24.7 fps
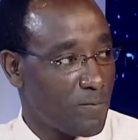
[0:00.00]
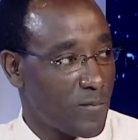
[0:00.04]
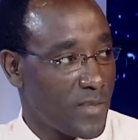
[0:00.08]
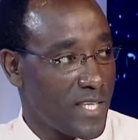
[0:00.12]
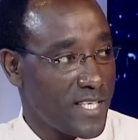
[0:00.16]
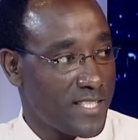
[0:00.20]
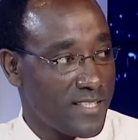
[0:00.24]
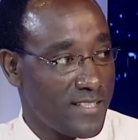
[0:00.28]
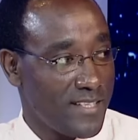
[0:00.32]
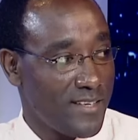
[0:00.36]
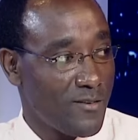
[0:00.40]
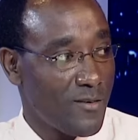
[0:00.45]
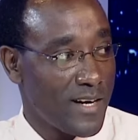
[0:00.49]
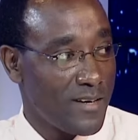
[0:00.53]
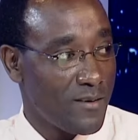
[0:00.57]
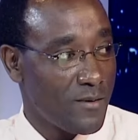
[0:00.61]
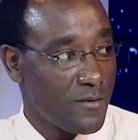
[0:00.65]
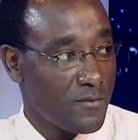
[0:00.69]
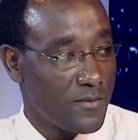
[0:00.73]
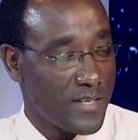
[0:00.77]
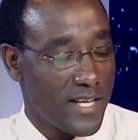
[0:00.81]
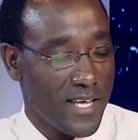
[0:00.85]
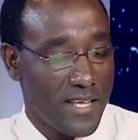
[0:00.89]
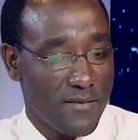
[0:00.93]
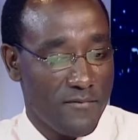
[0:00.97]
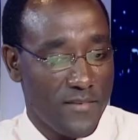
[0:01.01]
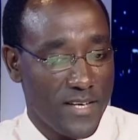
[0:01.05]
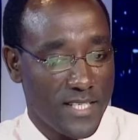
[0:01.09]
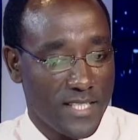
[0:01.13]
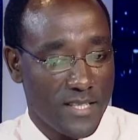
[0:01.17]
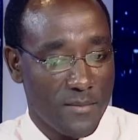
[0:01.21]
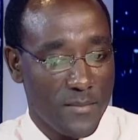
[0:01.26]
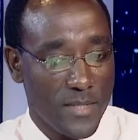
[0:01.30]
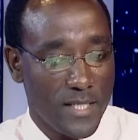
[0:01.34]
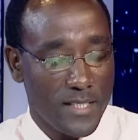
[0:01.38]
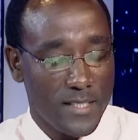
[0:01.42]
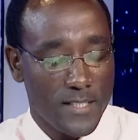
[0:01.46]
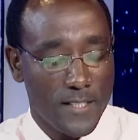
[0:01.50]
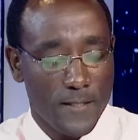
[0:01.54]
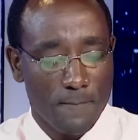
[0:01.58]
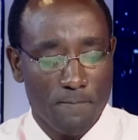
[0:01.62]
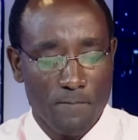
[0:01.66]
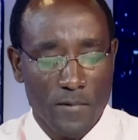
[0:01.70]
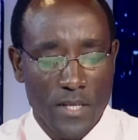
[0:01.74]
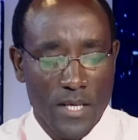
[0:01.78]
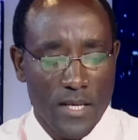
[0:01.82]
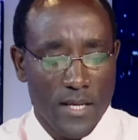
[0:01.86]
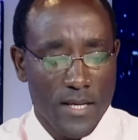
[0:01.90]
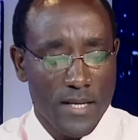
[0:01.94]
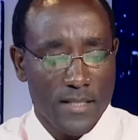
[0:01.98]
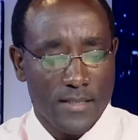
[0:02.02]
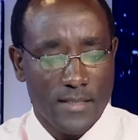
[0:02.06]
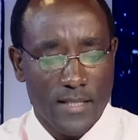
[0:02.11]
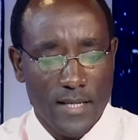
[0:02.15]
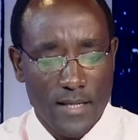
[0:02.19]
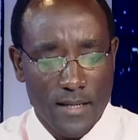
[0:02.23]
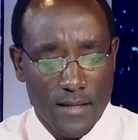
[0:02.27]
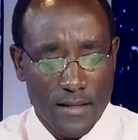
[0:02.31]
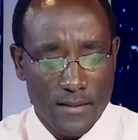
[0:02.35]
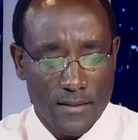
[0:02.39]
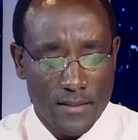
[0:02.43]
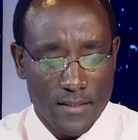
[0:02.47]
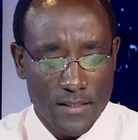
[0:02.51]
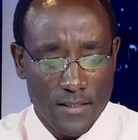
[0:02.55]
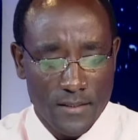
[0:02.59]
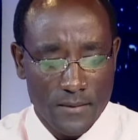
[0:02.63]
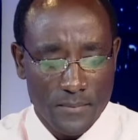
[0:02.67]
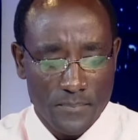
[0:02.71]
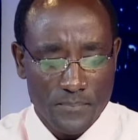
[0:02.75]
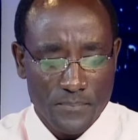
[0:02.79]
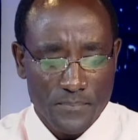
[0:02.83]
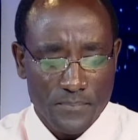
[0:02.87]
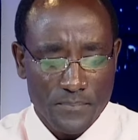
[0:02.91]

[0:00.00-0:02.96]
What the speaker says: This is one of the investments. Secondly,